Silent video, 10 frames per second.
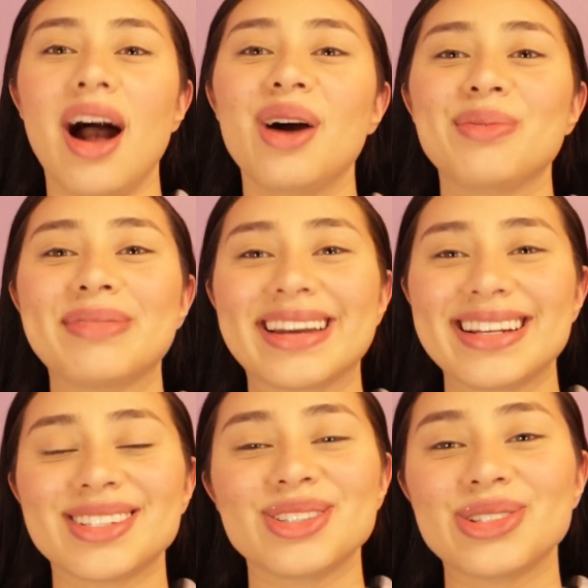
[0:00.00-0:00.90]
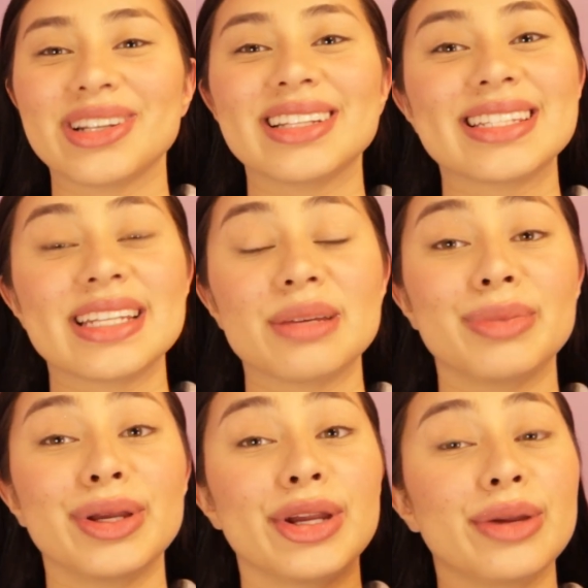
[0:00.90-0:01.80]
I hope you guys enjoyed seeing
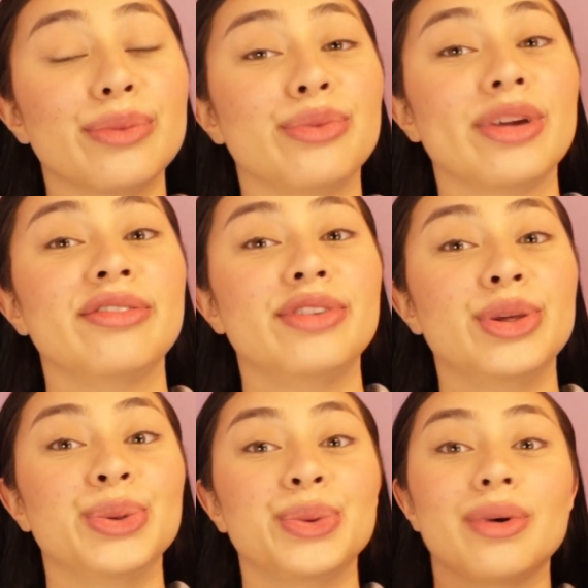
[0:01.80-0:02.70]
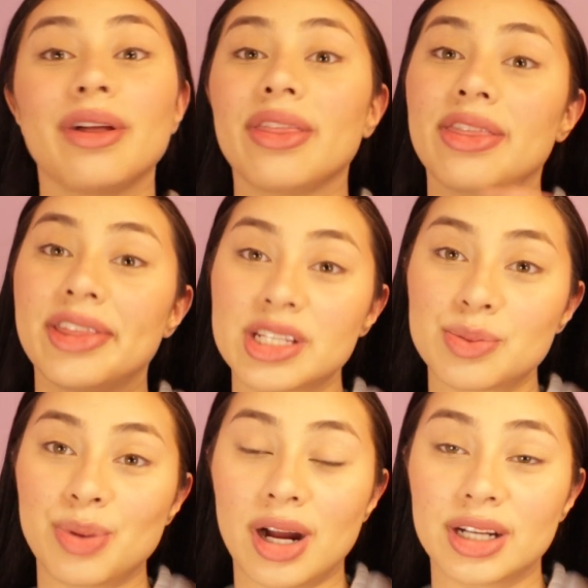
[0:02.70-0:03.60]
me review this
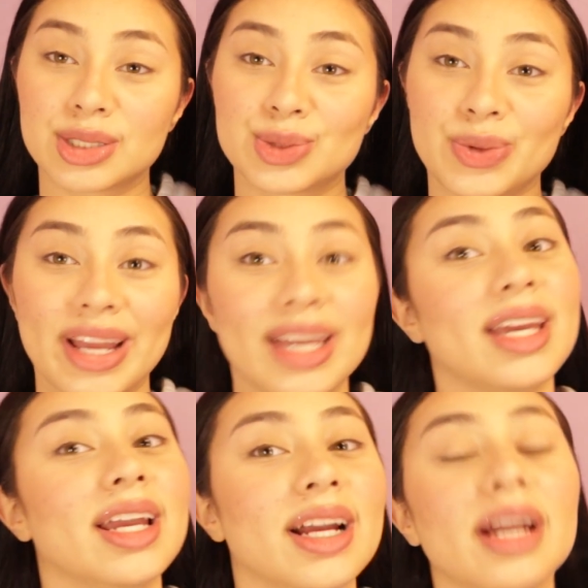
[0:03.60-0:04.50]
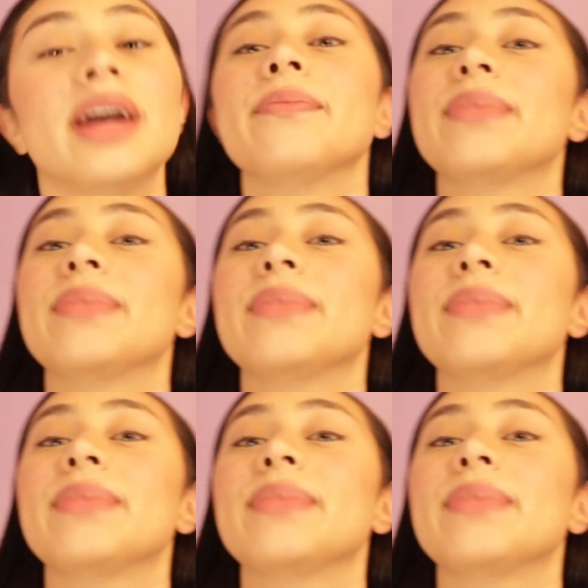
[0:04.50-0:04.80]
product right here.